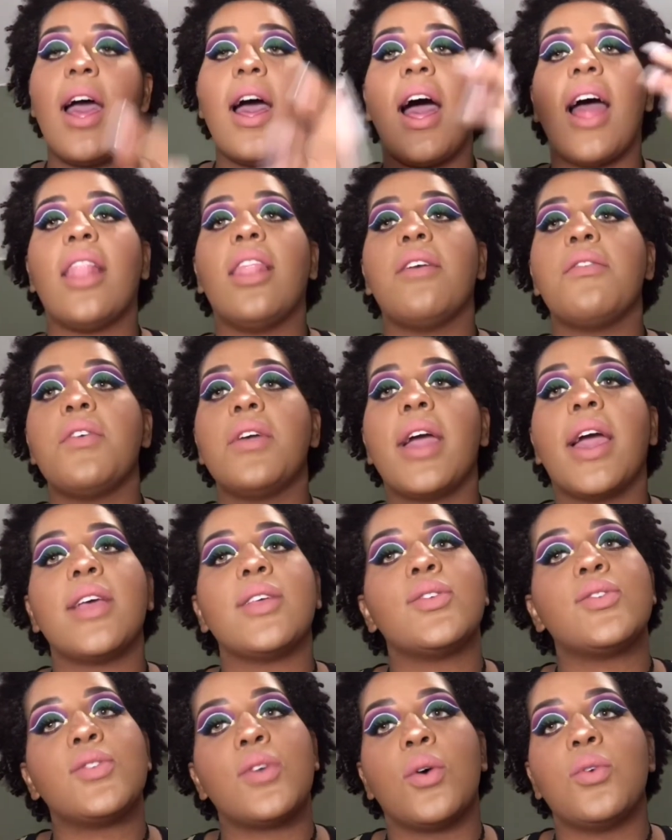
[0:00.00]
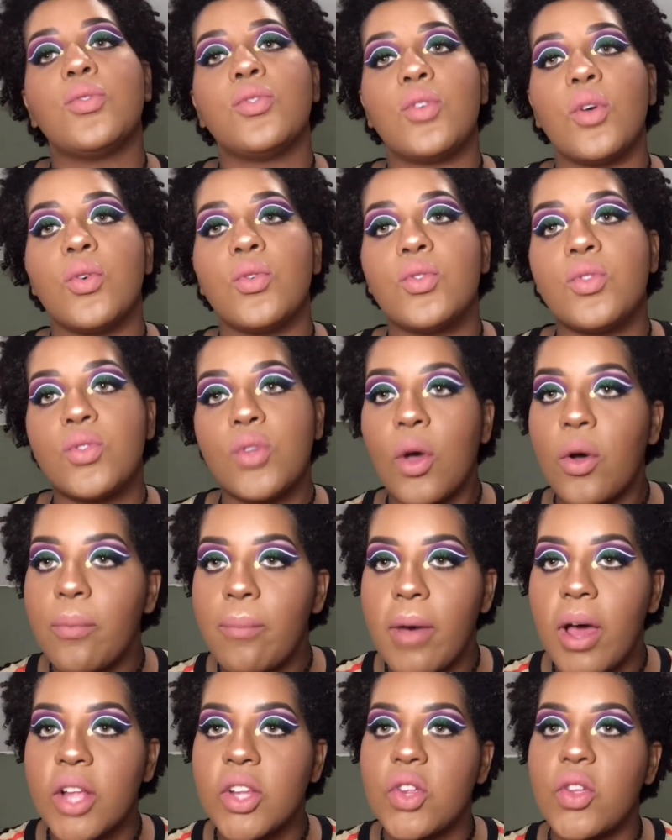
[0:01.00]
I love you guys so
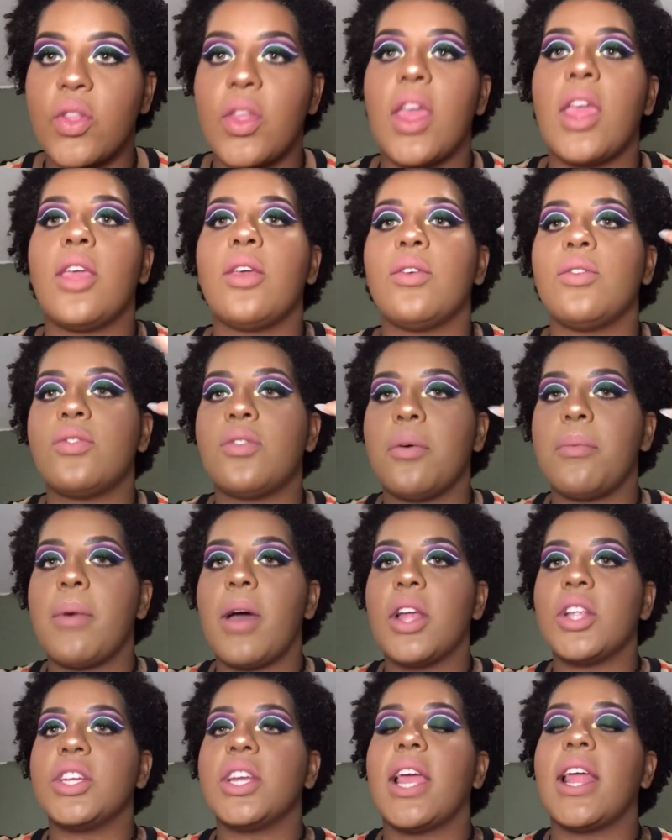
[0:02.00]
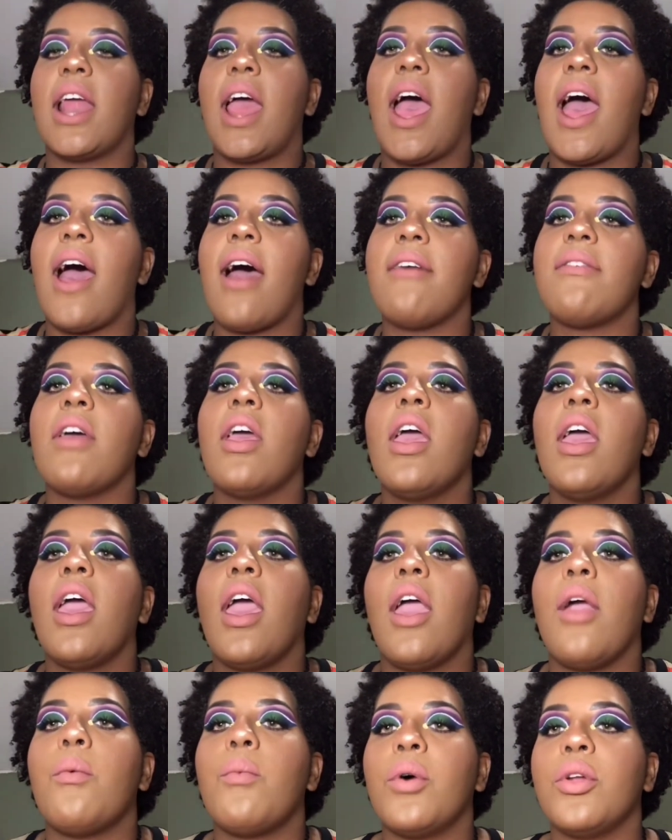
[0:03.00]
much. Thank you so much, and have
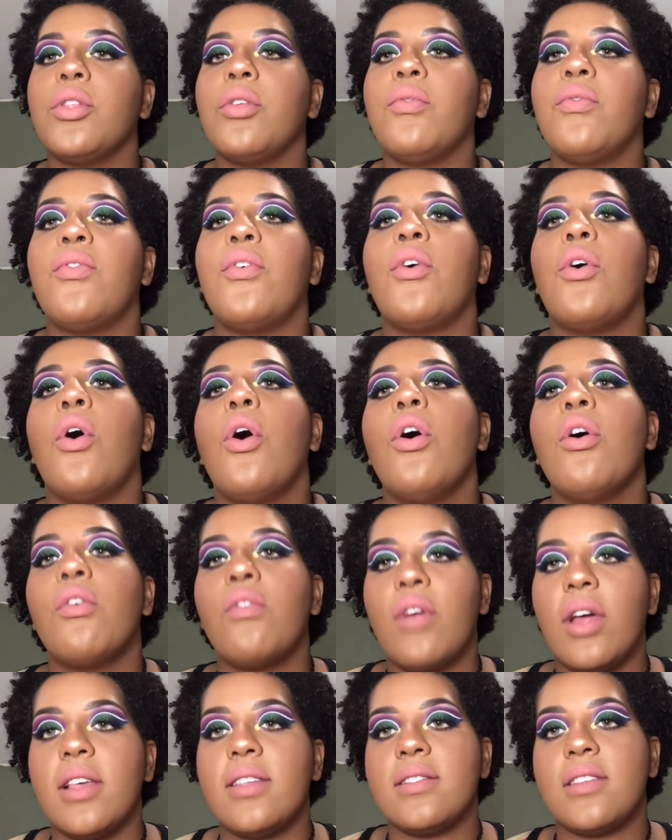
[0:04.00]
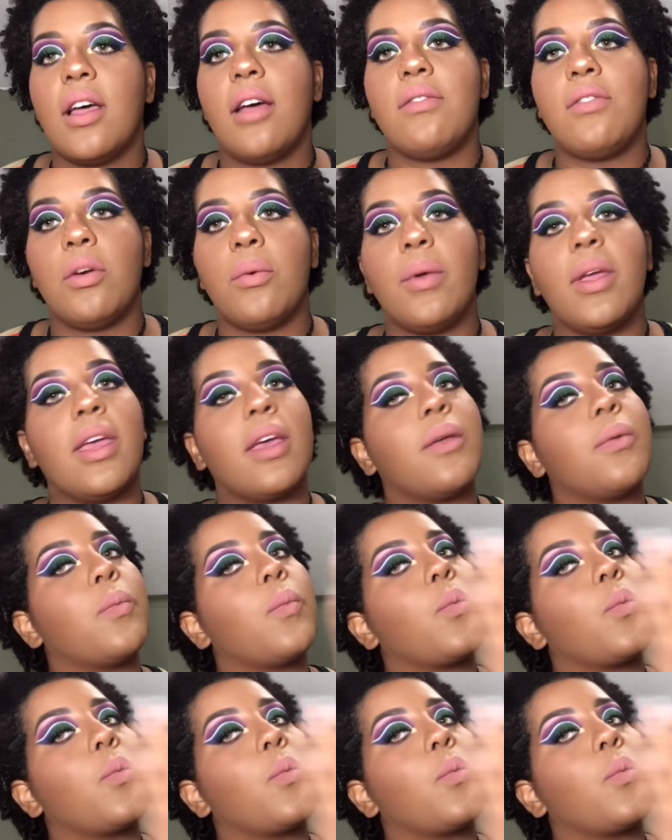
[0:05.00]
a wonderful rest of your week.